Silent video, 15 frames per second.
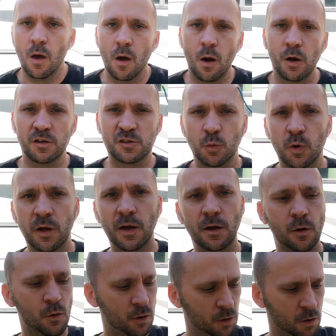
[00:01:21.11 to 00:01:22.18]
All right, so what I got
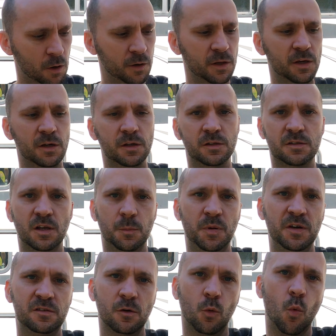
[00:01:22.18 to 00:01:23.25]
going on is a
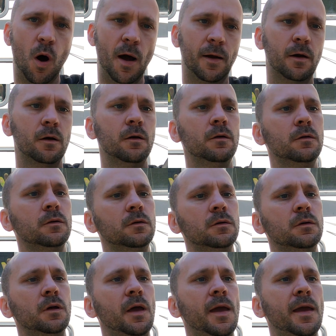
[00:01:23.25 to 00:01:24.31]
piece of wire,
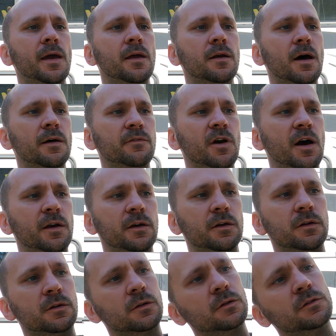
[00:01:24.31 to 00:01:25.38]
and I've got
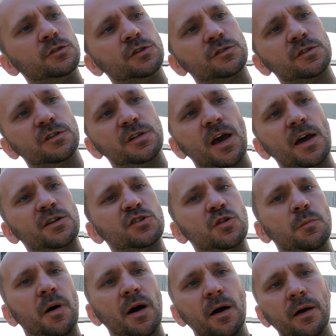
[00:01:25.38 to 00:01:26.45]
it just
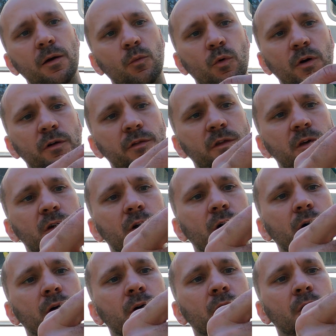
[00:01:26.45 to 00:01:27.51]
attached by where
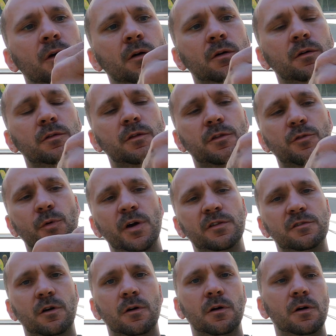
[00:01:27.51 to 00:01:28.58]
the
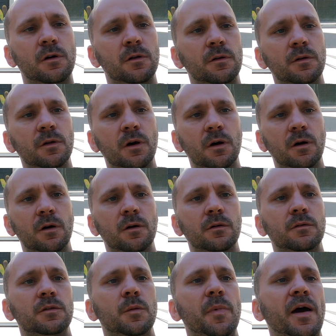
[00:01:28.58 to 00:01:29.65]
threads are on
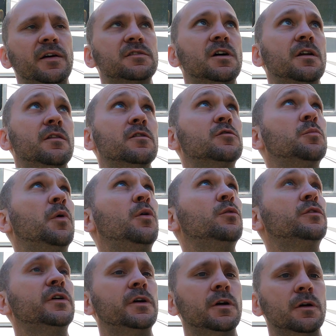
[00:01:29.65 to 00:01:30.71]
the back side of this
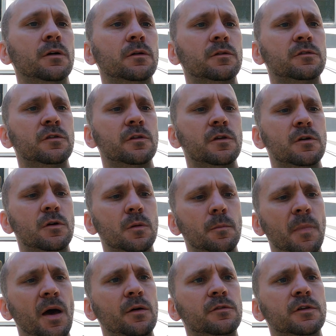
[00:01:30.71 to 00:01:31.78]
bolt here, so that you can
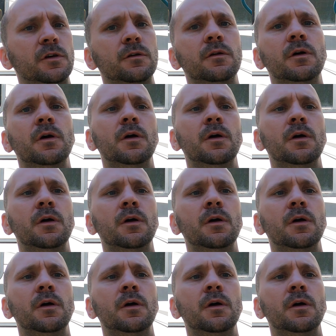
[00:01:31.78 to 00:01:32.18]
mount it.